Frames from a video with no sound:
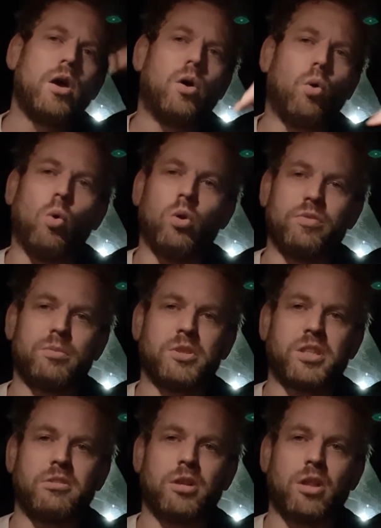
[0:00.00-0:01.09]
all of the
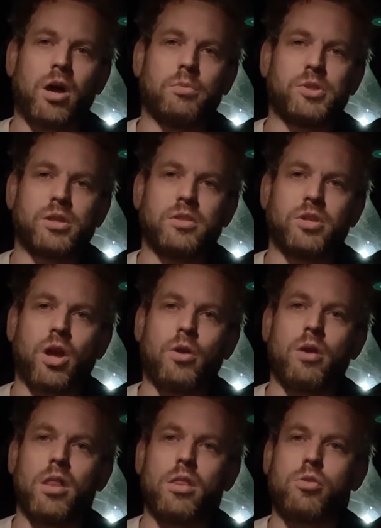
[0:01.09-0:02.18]
material that I was going to
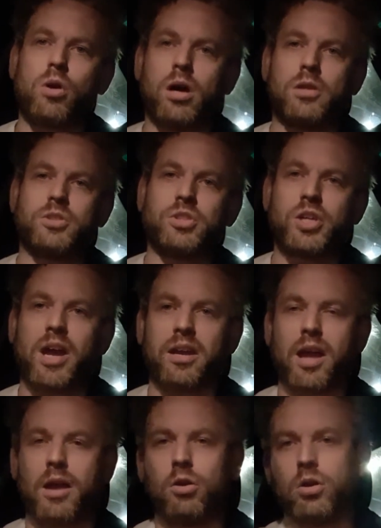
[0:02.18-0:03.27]
do, and thought, I'll just check
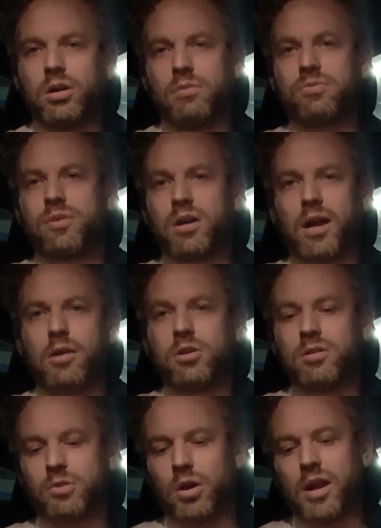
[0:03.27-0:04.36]
how long
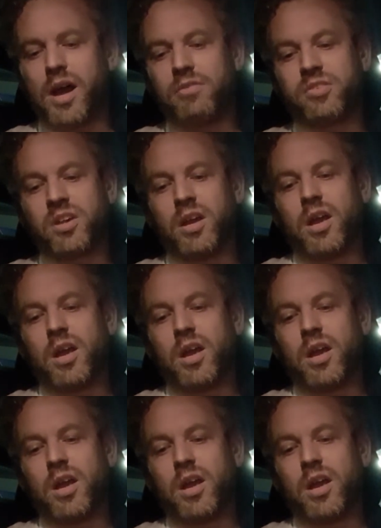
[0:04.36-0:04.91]
I've got left.